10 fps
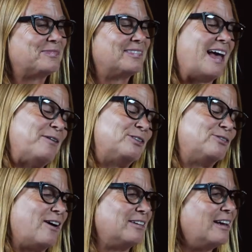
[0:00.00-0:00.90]
that was
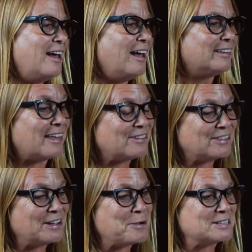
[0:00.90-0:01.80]
fun. The other
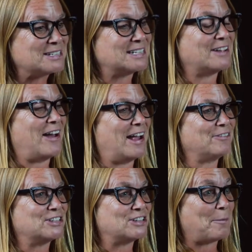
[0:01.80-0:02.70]
thing was if I ever
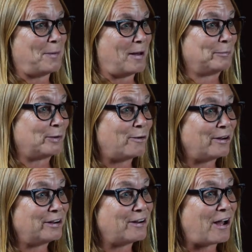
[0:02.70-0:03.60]
saw
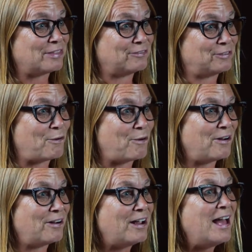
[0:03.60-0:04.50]
popcorn on the
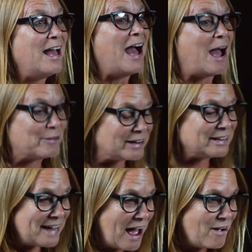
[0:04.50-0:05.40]
floor, I would
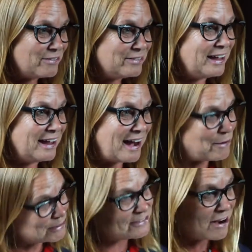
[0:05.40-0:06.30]
get down and I
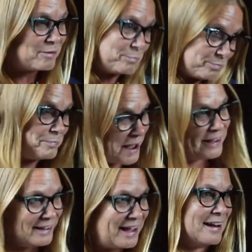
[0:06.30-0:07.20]
would start
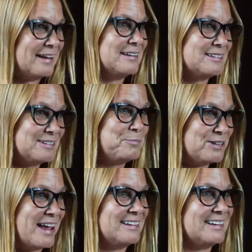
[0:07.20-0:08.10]
pecking at it,
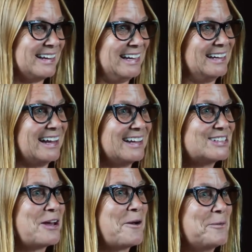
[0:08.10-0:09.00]
pretending to eat it.
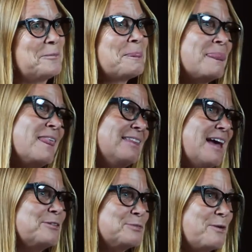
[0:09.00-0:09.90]
So
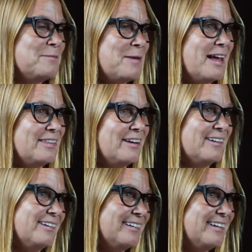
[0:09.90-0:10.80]
that was one of my
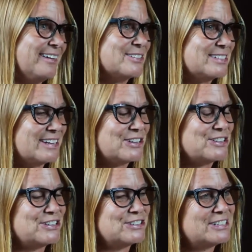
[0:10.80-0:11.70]
other, you know,
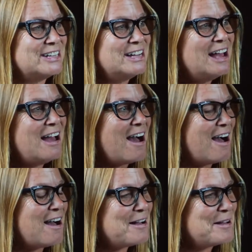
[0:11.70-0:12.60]
signatures.
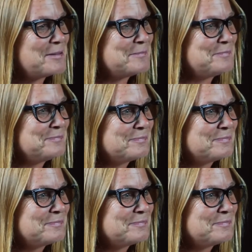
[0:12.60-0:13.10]
I